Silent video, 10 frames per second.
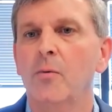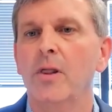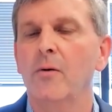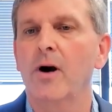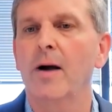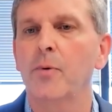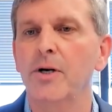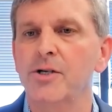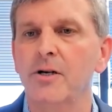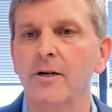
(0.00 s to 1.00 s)
or they were
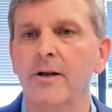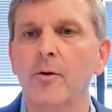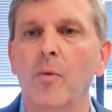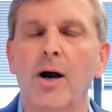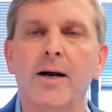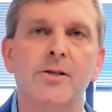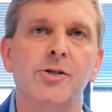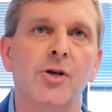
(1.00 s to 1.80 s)
operational in other markets.